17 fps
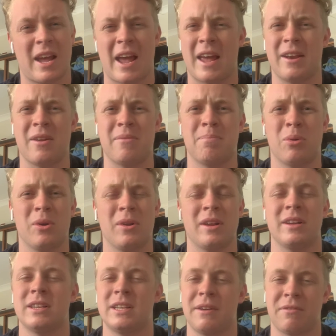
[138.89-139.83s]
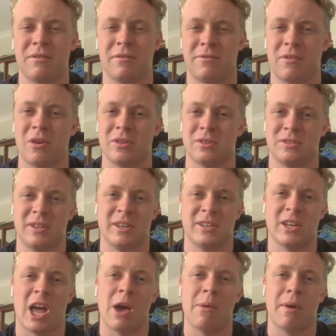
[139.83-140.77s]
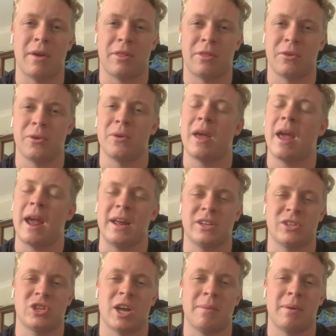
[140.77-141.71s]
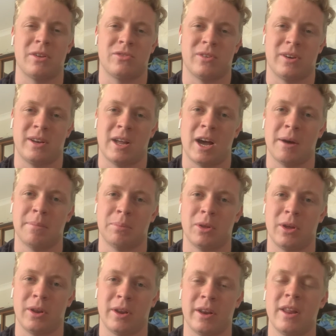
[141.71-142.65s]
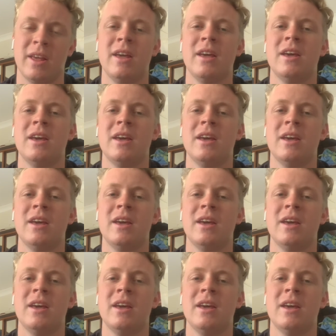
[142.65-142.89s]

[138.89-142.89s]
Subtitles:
and put it in different fonts the entire way through each time I tried to upload it.